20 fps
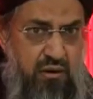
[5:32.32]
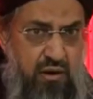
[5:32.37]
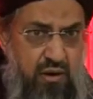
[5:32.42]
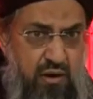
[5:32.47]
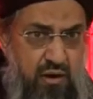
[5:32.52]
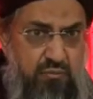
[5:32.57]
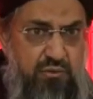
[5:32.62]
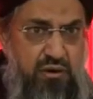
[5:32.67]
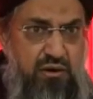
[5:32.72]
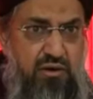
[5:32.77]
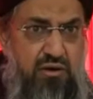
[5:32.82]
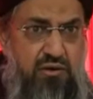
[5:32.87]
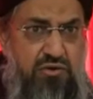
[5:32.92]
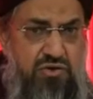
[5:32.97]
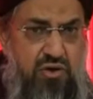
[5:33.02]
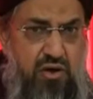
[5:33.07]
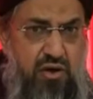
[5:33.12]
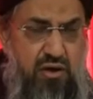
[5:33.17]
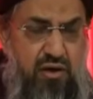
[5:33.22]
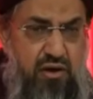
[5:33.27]
Ameen,
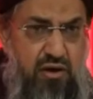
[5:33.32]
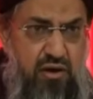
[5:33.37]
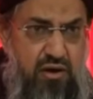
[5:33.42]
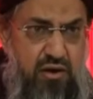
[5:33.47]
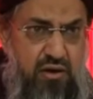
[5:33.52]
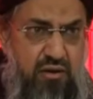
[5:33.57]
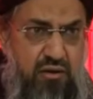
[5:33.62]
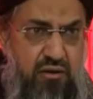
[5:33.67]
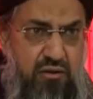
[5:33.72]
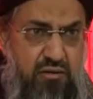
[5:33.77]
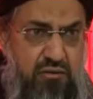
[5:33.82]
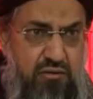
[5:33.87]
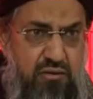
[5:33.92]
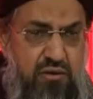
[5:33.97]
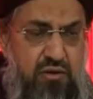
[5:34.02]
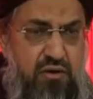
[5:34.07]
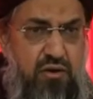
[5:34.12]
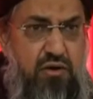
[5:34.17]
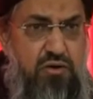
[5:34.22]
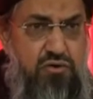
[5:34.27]

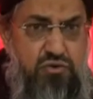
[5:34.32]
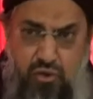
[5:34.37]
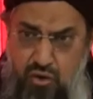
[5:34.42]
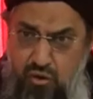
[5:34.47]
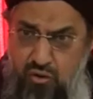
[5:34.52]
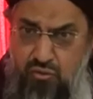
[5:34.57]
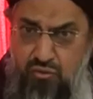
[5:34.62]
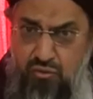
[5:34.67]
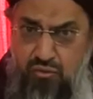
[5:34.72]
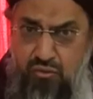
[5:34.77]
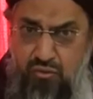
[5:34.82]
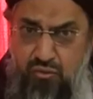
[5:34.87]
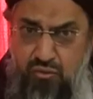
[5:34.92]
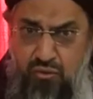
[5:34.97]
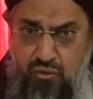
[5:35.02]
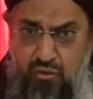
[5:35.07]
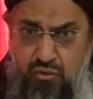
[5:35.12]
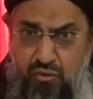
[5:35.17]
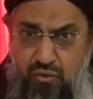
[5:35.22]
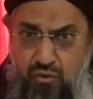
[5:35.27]
inshaAllah.
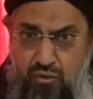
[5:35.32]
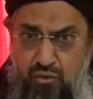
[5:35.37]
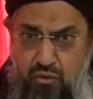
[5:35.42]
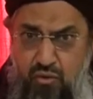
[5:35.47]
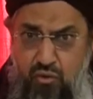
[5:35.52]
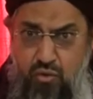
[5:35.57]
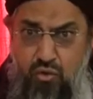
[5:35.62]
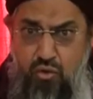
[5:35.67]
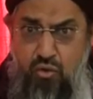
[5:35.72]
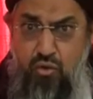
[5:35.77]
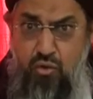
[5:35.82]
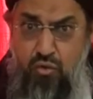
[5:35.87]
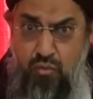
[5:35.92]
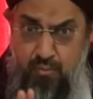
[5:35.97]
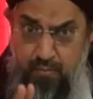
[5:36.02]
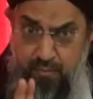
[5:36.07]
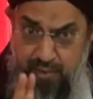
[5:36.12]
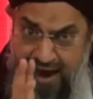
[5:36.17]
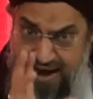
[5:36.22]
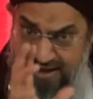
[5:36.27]
So,
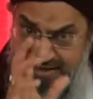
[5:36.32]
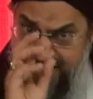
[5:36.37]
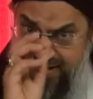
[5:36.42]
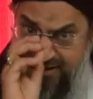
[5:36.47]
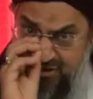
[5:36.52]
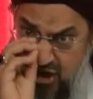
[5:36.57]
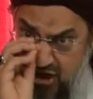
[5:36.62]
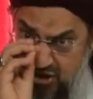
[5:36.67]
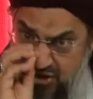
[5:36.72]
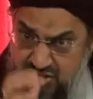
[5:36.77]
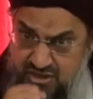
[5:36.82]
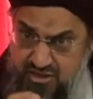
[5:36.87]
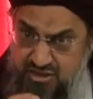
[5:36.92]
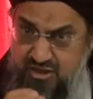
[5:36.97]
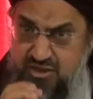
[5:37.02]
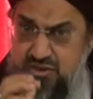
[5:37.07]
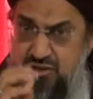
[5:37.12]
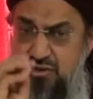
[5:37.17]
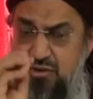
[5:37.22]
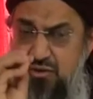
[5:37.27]
by the
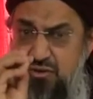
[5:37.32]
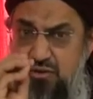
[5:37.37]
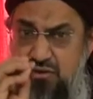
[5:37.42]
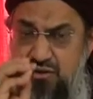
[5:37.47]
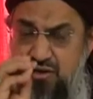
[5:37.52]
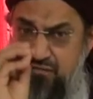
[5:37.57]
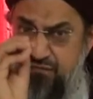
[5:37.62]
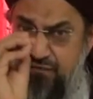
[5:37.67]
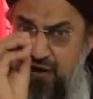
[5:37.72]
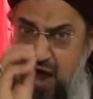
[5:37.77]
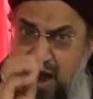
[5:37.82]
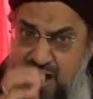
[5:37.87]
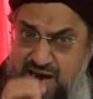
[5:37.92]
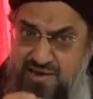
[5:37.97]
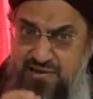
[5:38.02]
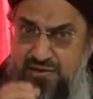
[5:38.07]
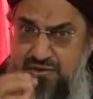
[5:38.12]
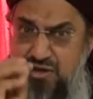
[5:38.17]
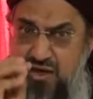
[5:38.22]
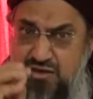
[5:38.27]
justice,
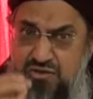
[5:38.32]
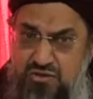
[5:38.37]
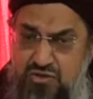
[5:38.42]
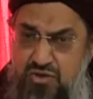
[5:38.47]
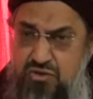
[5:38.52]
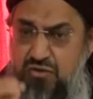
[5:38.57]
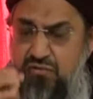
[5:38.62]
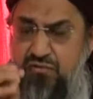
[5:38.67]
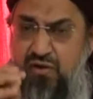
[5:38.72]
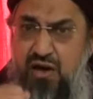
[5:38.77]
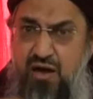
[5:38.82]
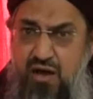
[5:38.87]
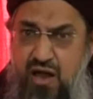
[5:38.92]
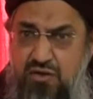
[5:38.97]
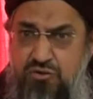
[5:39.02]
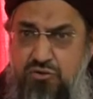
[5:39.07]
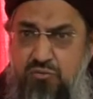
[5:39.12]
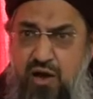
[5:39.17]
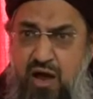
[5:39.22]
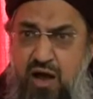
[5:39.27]
divine justice of
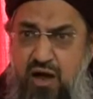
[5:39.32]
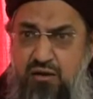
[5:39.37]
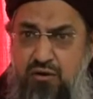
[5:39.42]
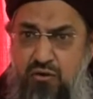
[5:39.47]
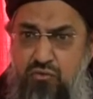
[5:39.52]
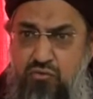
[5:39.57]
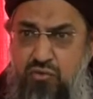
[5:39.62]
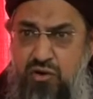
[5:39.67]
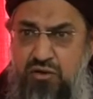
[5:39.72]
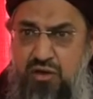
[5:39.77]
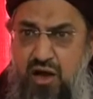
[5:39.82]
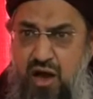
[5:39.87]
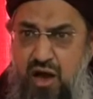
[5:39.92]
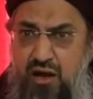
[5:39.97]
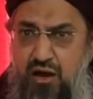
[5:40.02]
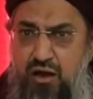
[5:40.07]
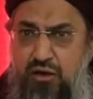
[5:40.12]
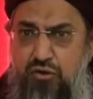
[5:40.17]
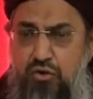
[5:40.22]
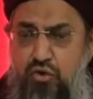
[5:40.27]
Allah subhanahu wa
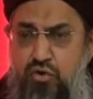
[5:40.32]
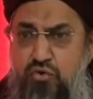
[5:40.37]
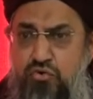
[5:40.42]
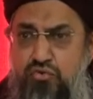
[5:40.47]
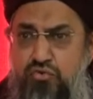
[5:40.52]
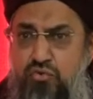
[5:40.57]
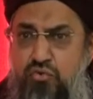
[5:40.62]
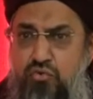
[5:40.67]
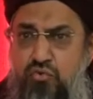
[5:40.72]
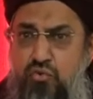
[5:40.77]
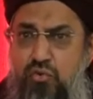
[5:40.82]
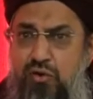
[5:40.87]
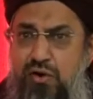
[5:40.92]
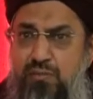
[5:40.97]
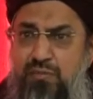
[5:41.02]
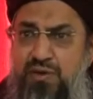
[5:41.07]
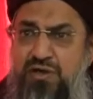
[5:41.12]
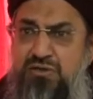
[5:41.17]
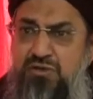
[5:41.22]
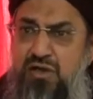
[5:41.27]
ta'ala, those who
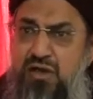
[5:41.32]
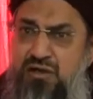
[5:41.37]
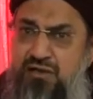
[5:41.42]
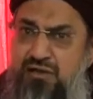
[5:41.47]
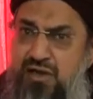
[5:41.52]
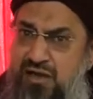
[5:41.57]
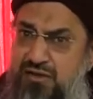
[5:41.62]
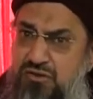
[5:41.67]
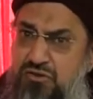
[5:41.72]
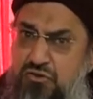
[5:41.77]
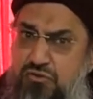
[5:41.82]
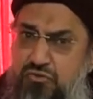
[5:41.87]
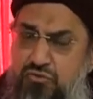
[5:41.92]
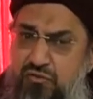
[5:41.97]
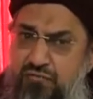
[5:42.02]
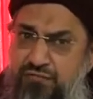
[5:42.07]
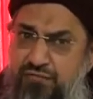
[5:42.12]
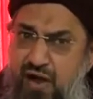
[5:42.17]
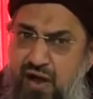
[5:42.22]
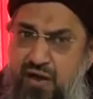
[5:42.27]
will be sentenced to
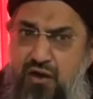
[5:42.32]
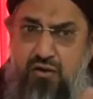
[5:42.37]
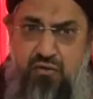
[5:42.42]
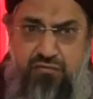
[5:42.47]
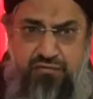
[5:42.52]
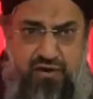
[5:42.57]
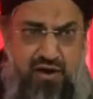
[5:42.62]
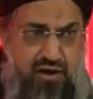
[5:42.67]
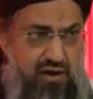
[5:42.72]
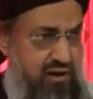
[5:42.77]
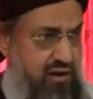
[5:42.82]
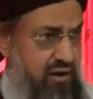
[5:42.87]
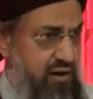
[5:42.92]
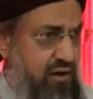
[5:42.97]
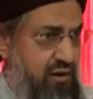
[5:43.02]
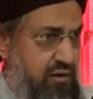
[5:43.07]
the fire of hell,